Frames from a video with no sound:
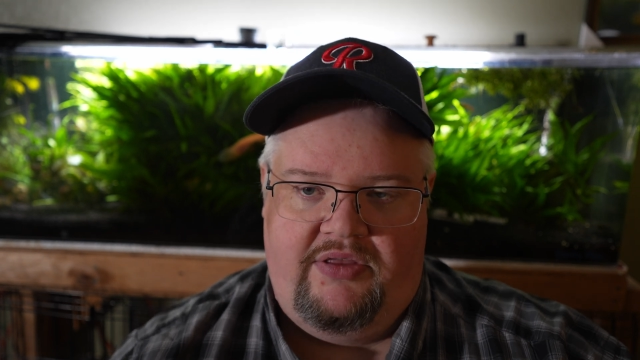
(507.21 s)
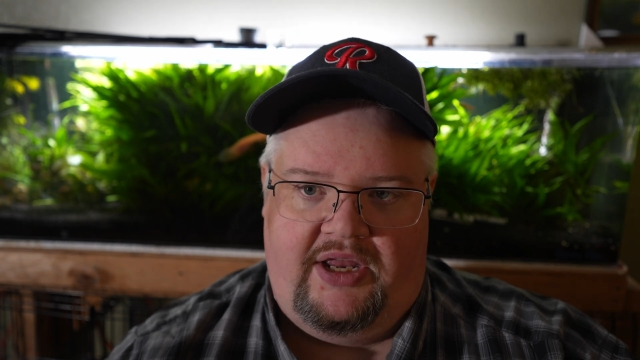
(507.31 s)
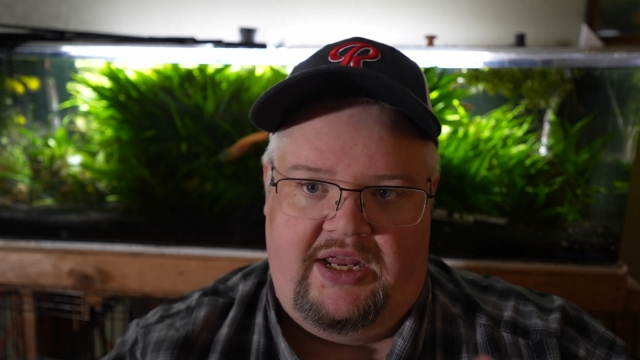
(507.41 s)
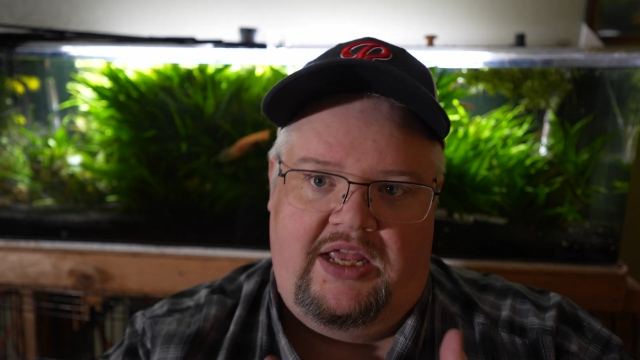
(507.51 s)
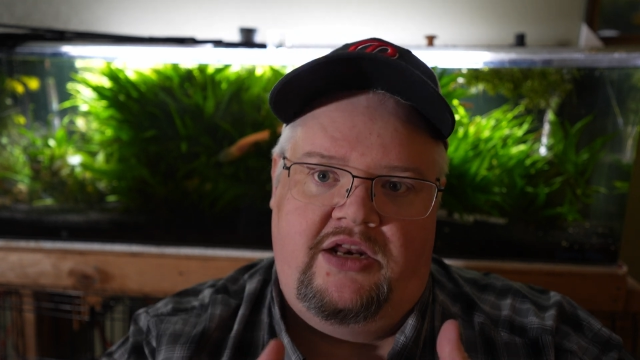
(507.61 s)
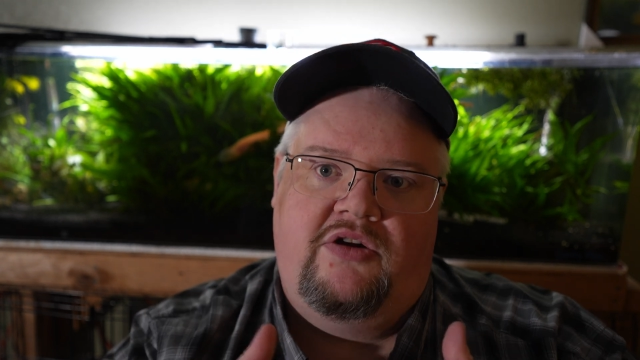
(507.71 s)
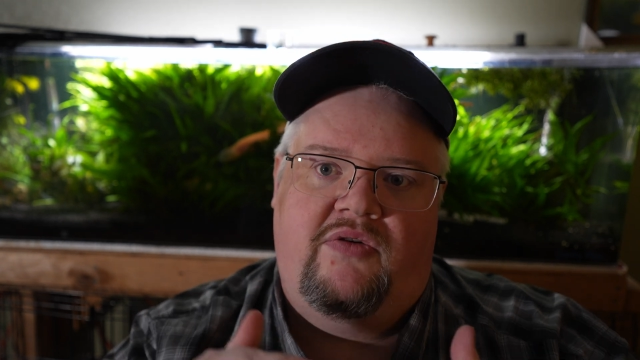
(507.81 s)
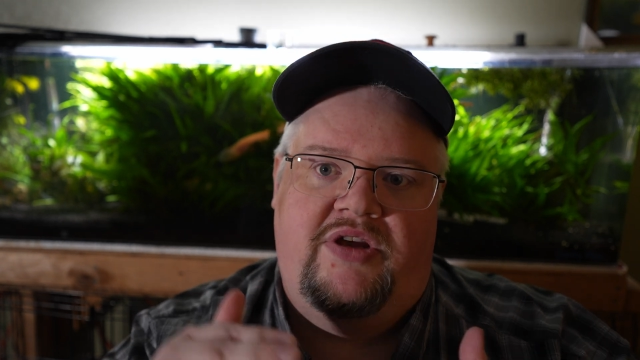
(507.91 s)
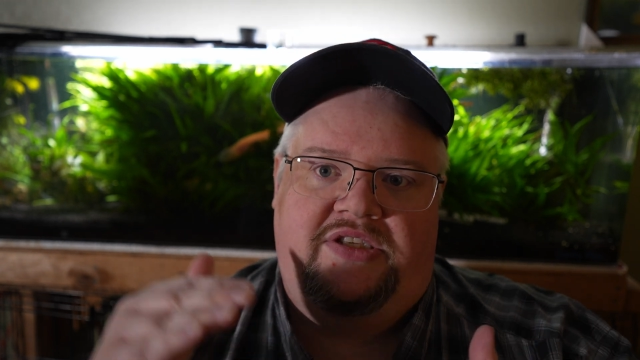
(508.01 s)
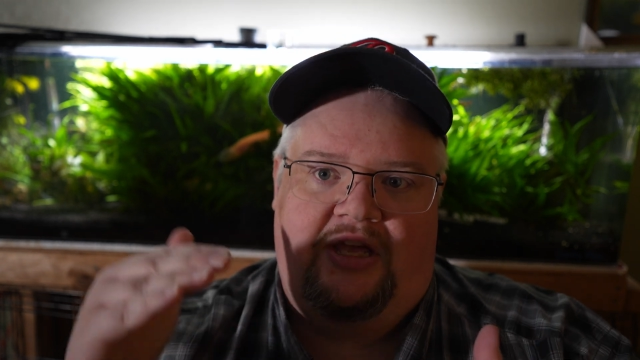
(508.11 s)
that
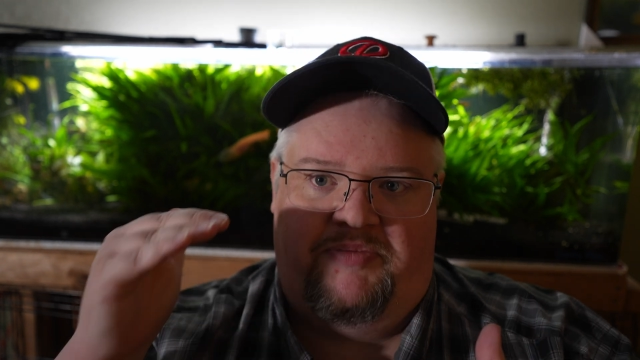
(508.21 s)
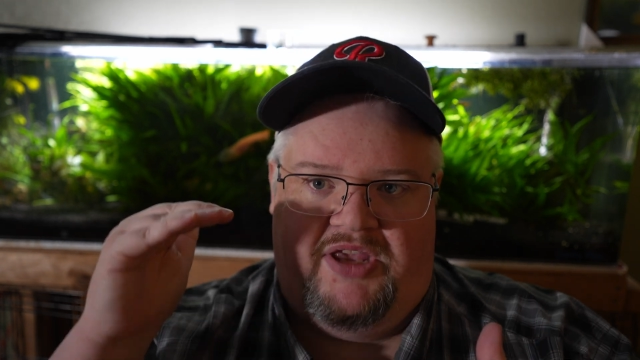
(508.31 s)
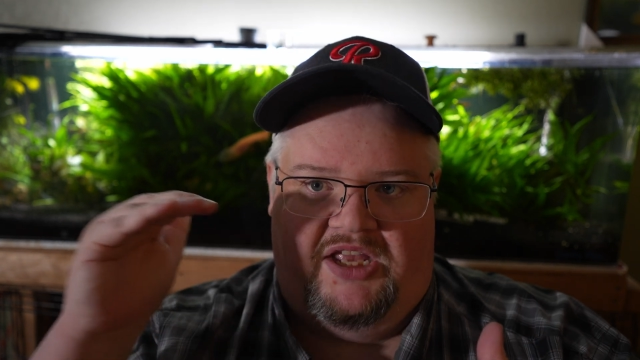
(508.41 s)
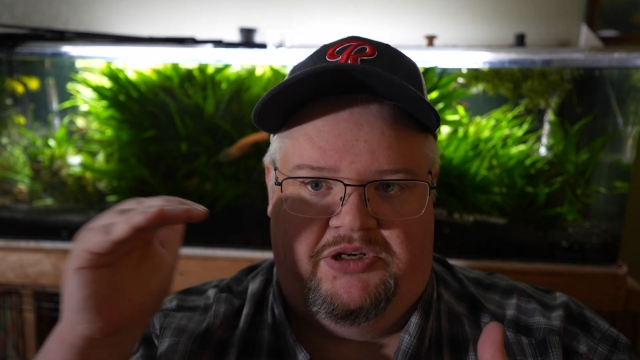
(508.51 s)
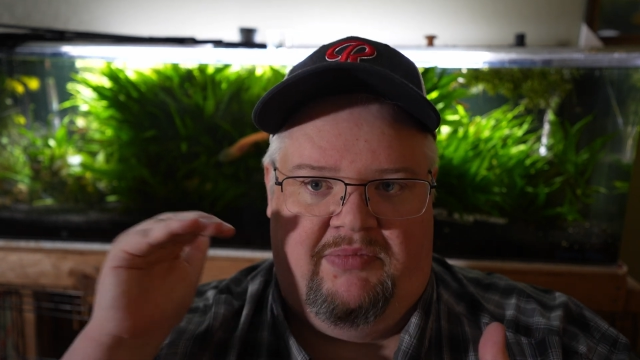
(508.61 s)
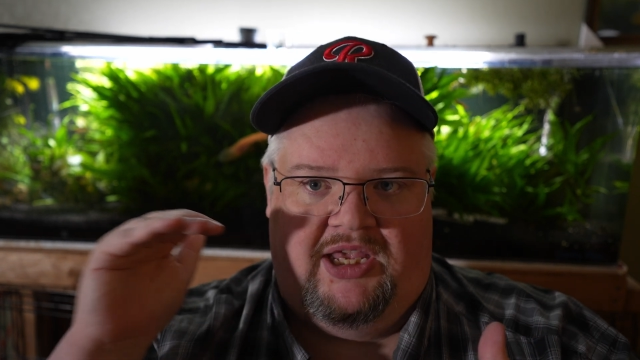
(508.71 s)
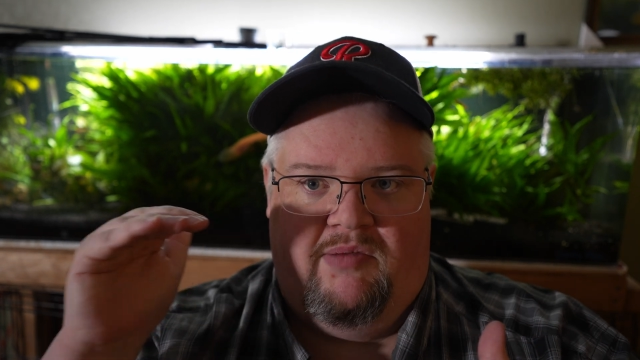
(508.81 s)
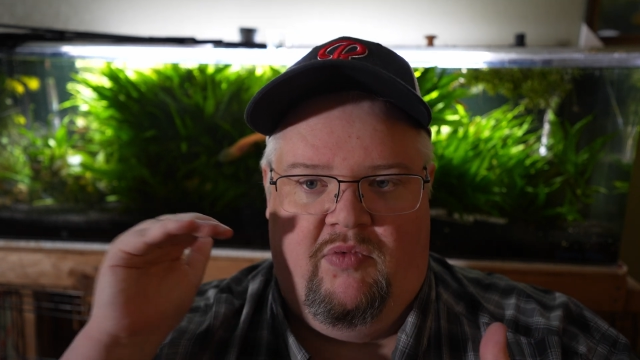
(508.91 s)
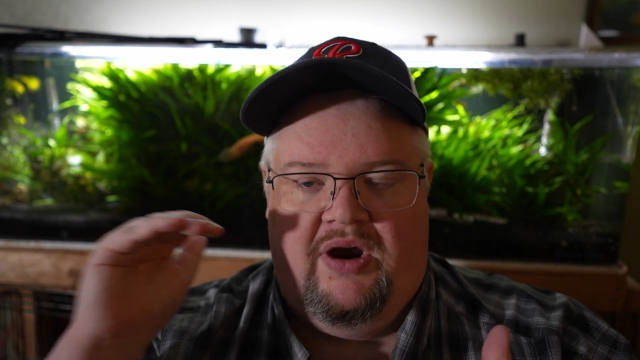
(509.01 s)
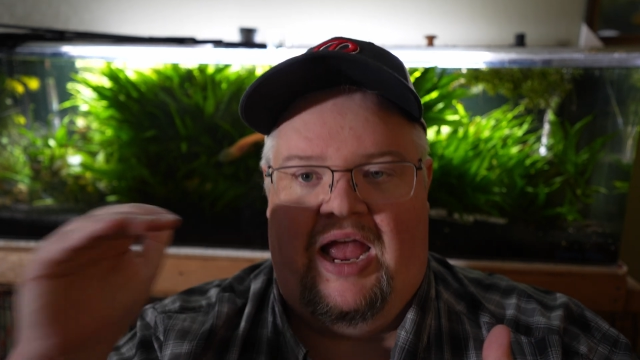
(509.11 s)
increase that pH and make it
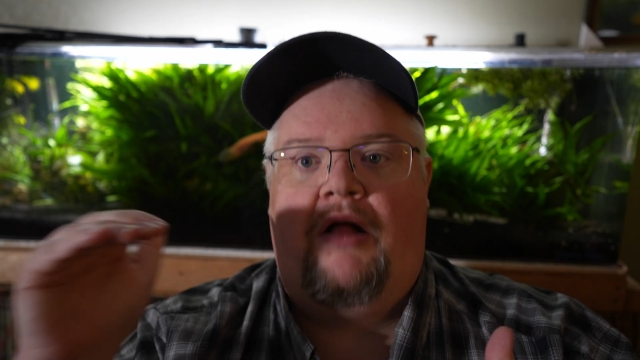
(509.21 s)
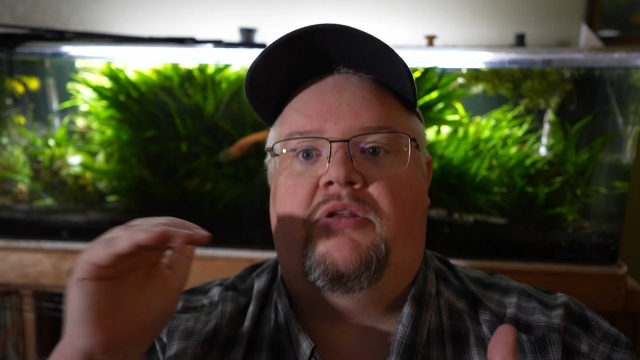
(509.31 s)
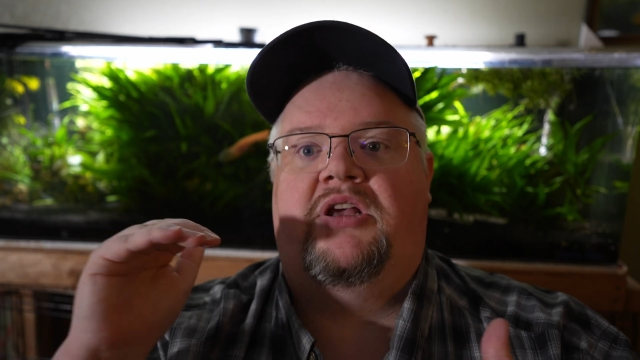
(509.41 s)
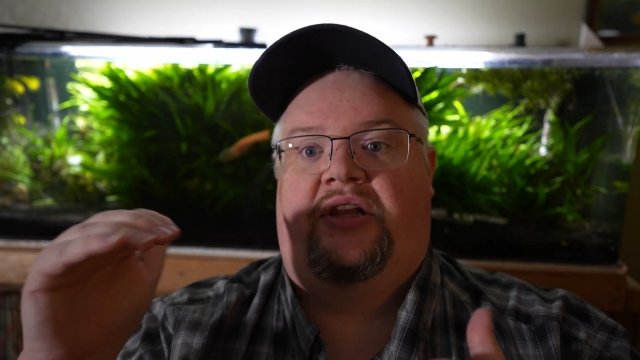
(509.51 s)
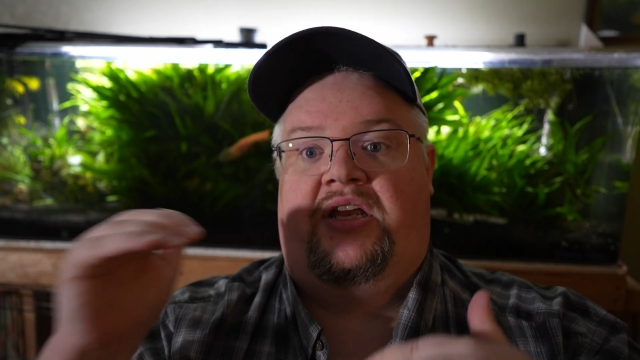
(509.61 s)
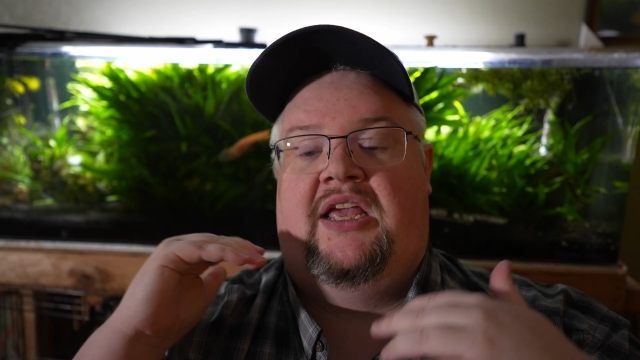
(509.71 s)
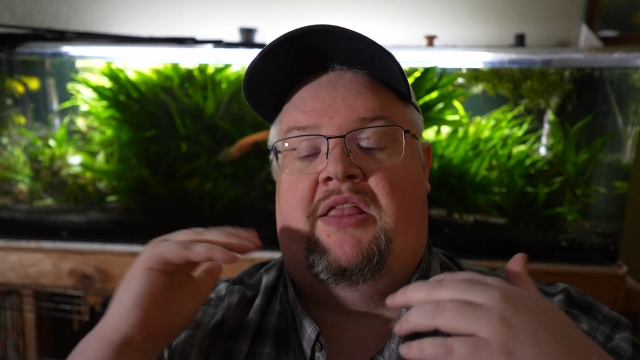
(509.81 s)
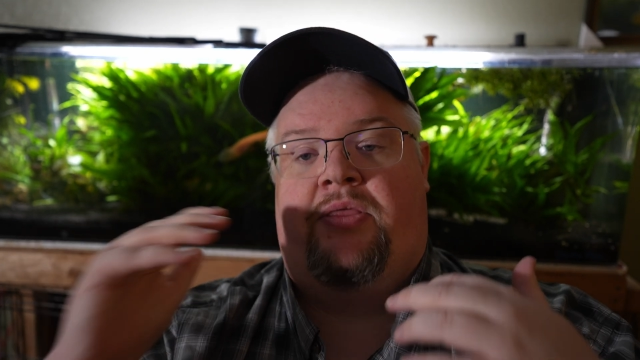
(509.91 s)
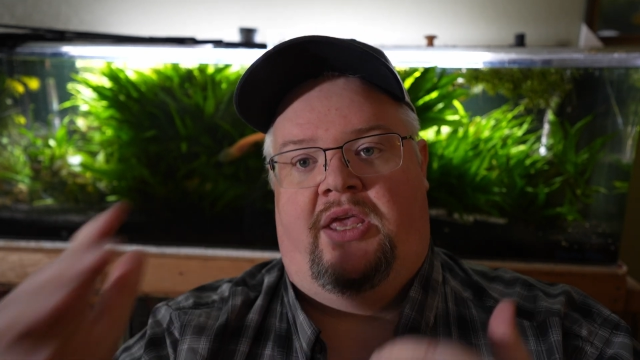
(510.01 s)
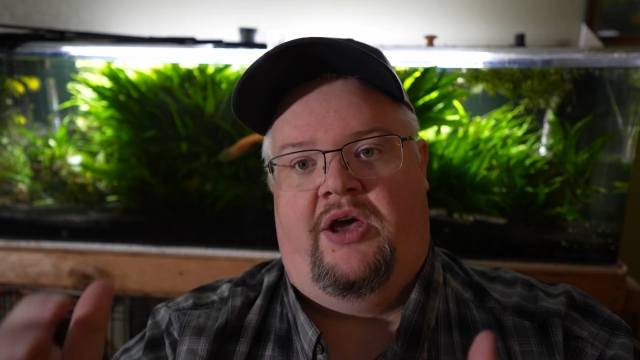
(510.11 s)
more alkaline
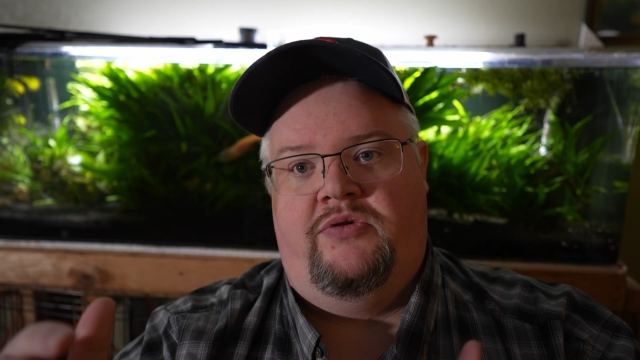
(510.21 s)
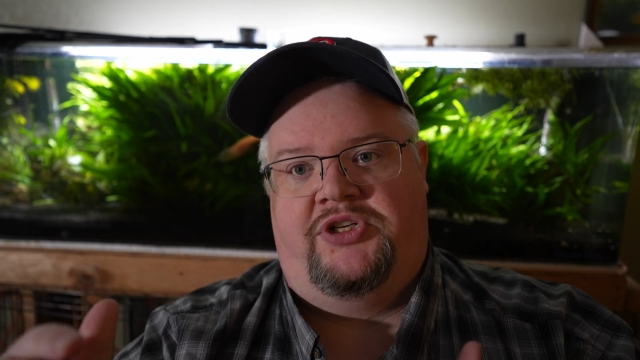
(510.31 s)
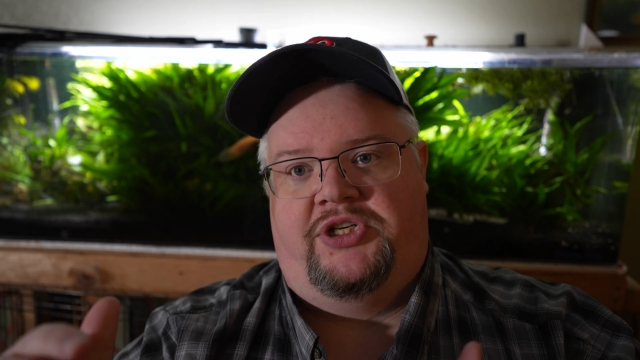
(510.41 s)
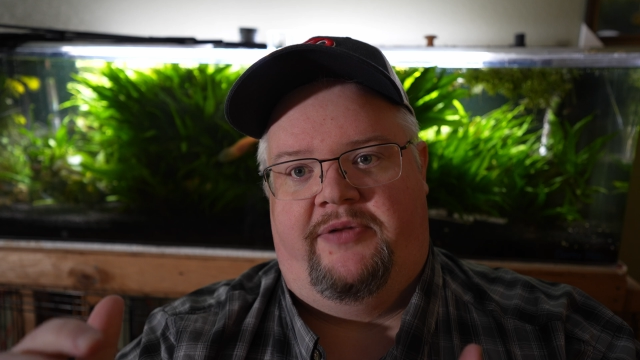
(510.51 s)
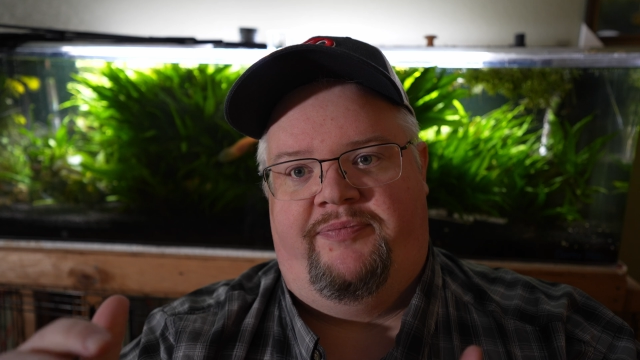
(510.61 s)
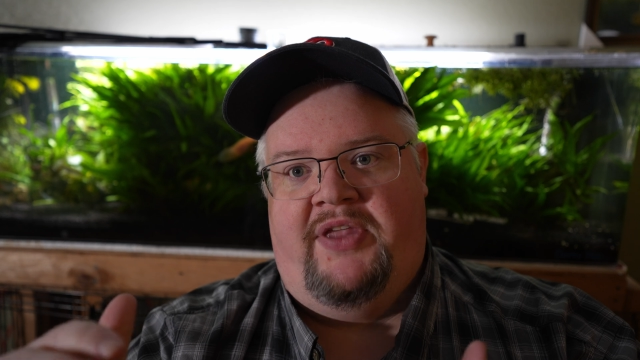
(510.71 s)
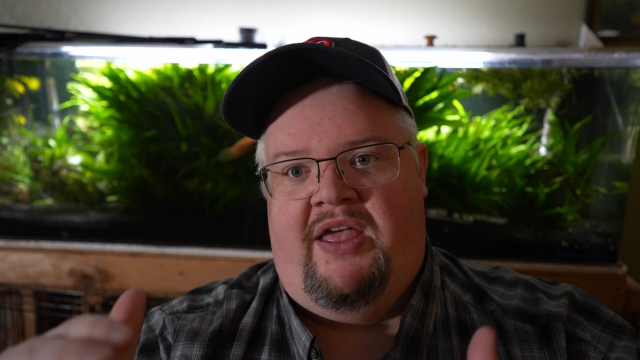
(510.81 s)
in the ocean,